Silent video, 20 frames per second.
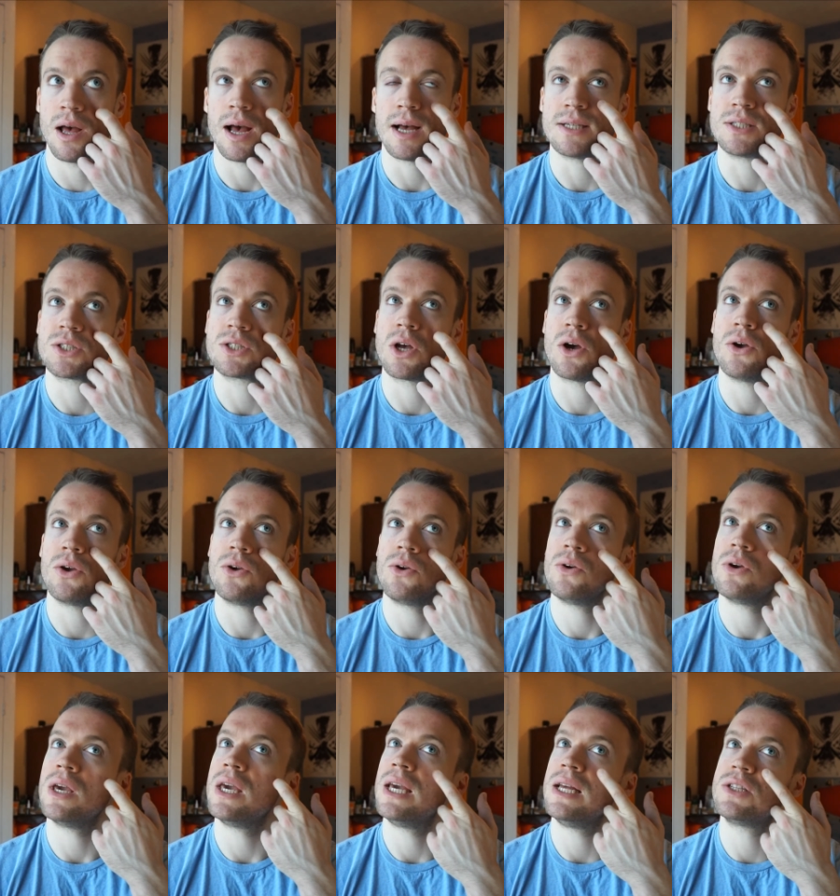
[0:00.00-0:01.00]
And so
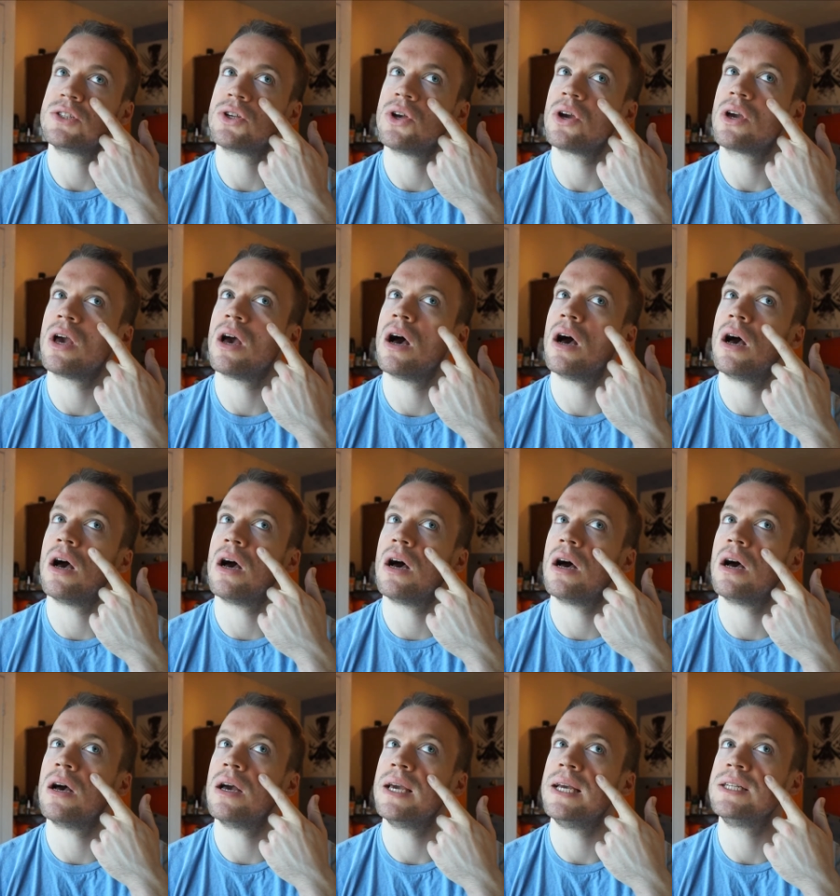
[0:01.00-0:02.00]
he took her